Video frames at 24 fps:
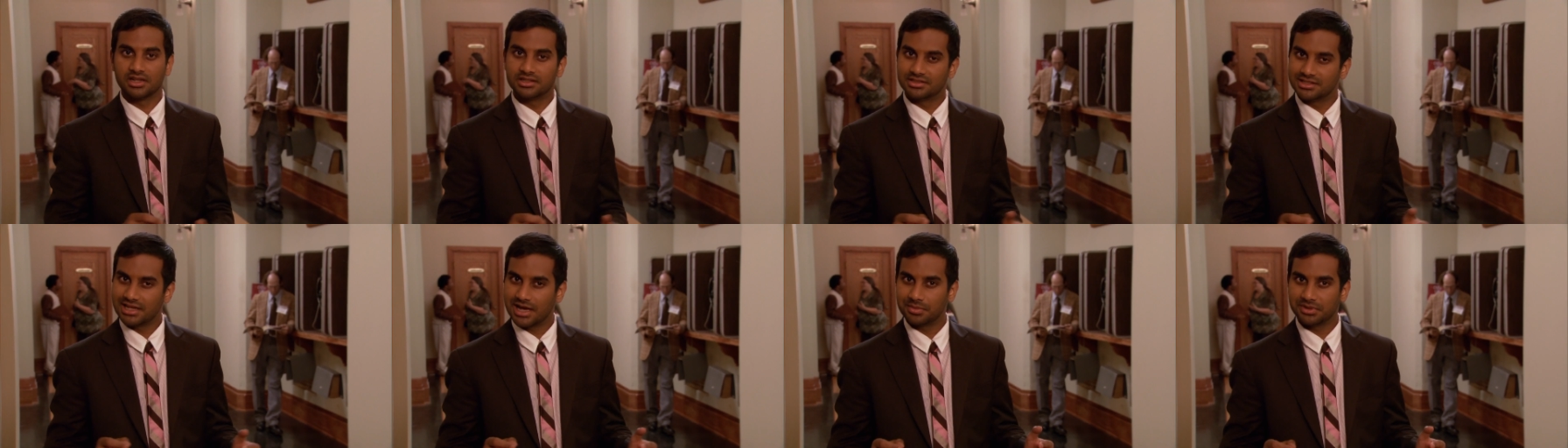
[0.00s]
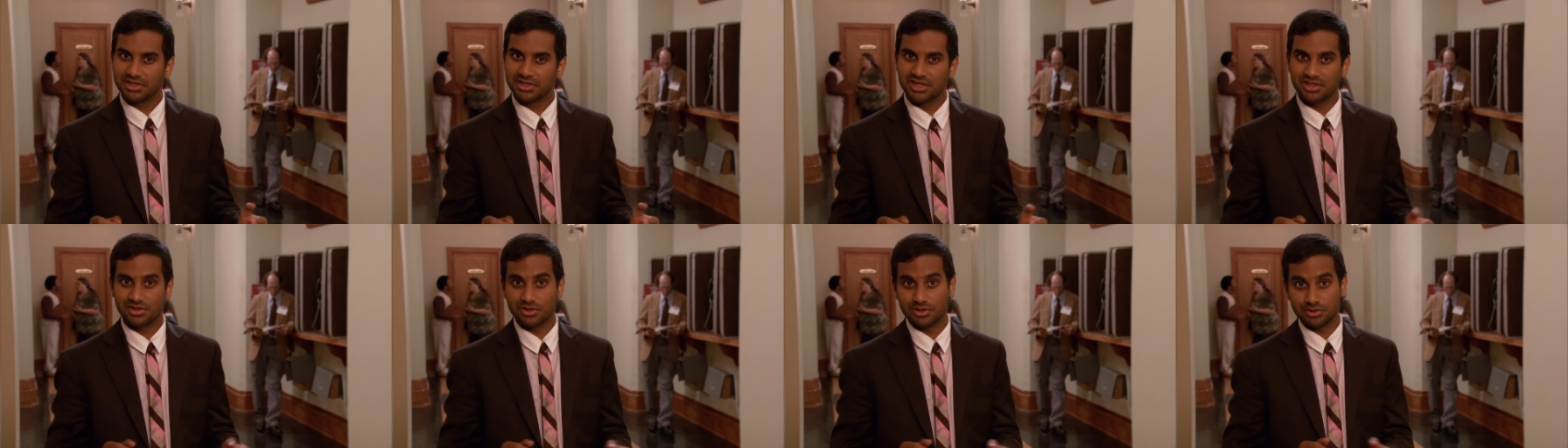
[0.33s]
Time to
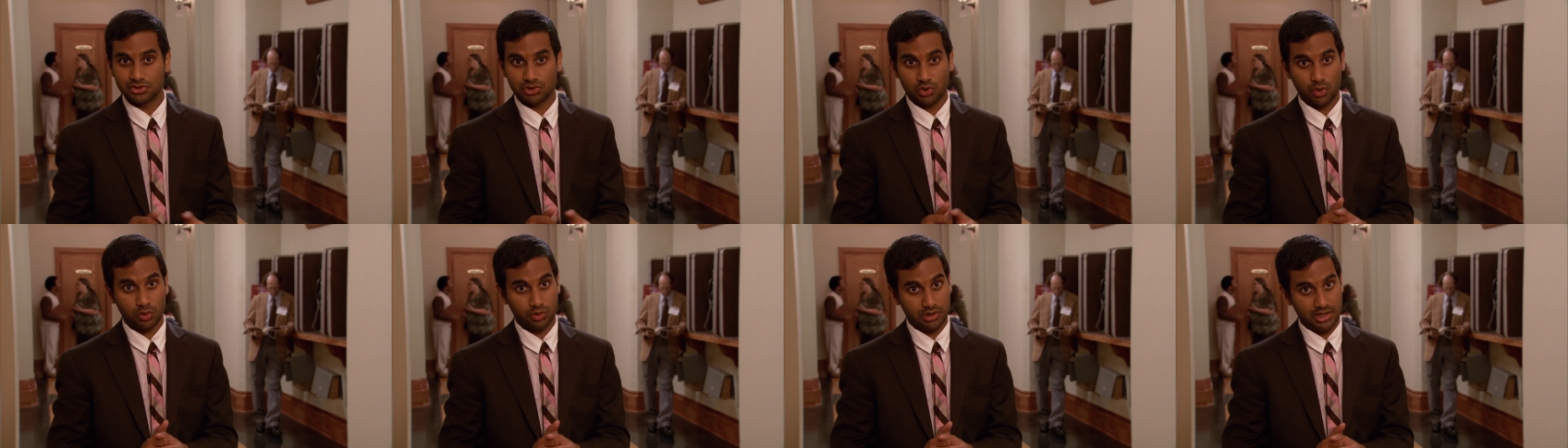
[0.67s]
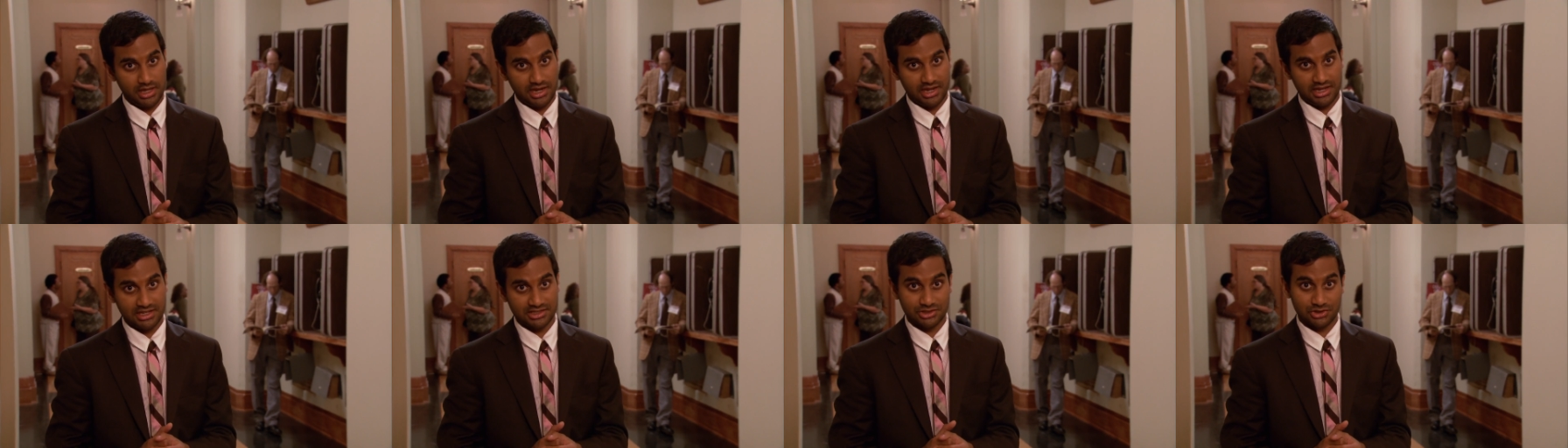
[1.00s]
get those old
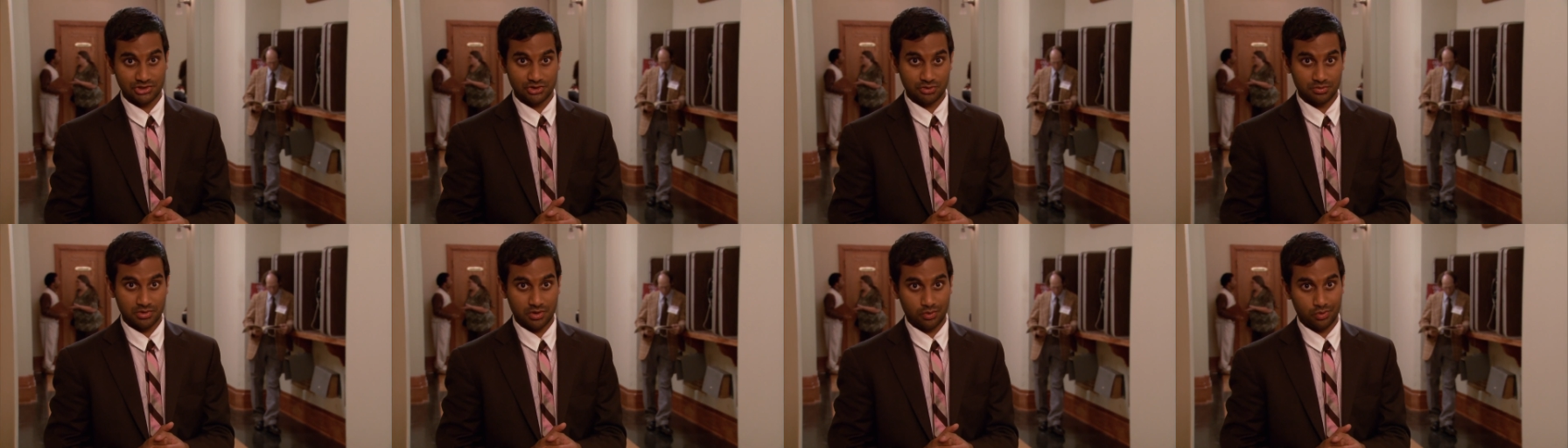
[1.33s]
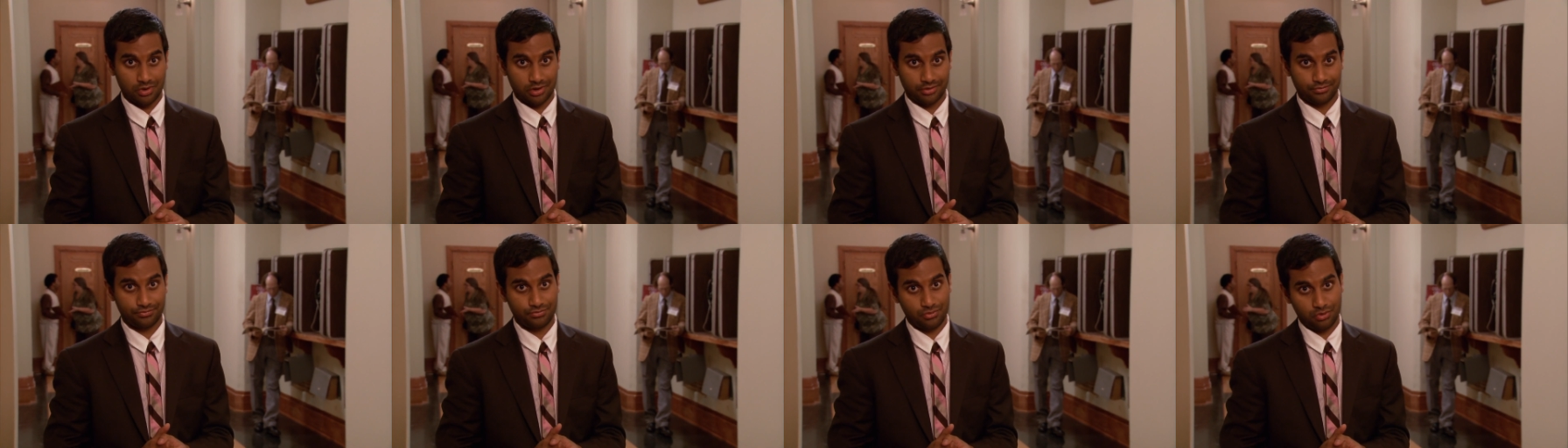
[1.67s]
ladies to do my
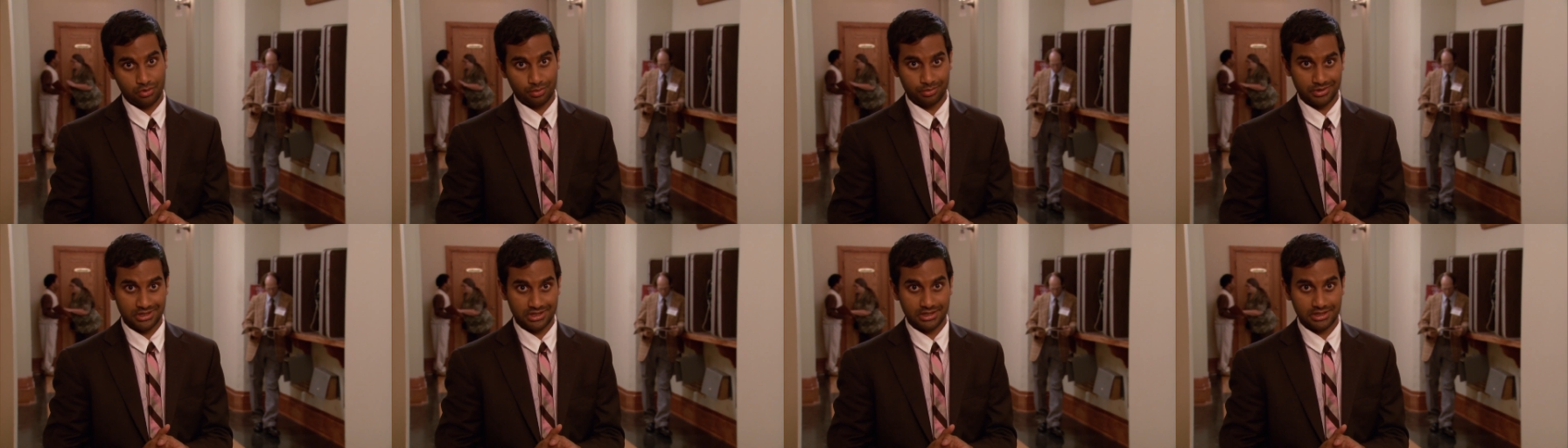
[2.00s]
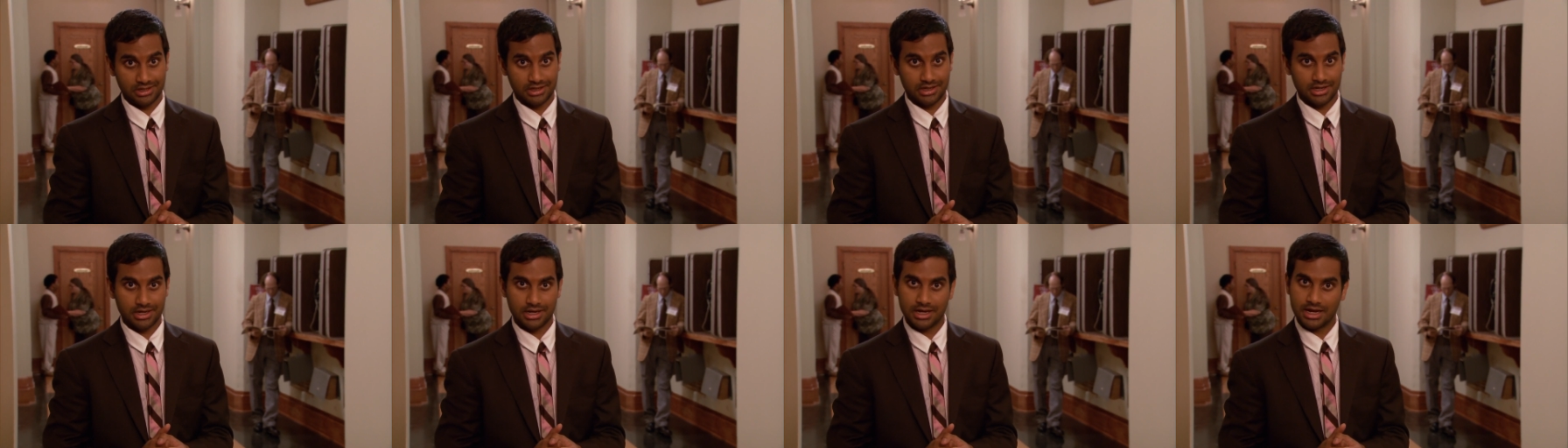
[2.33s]
work for me.
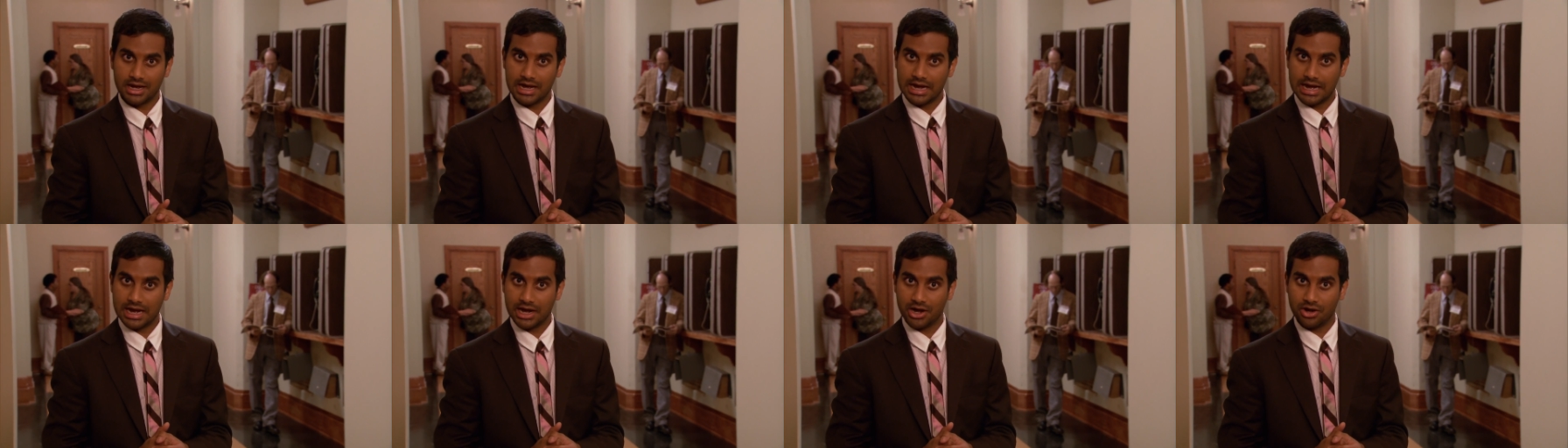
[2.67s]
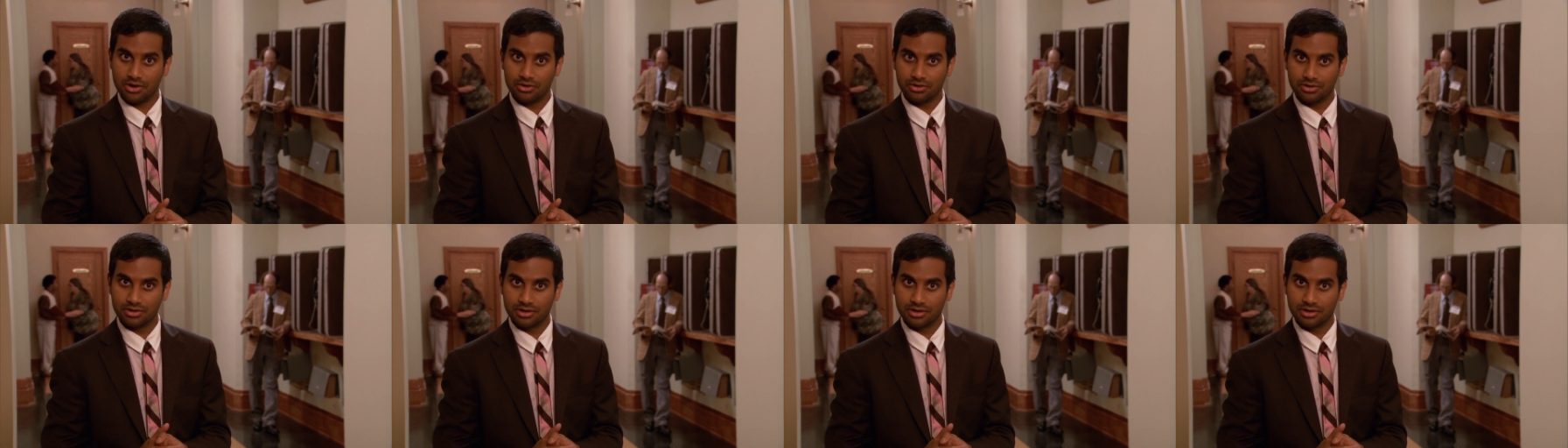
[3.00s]
How?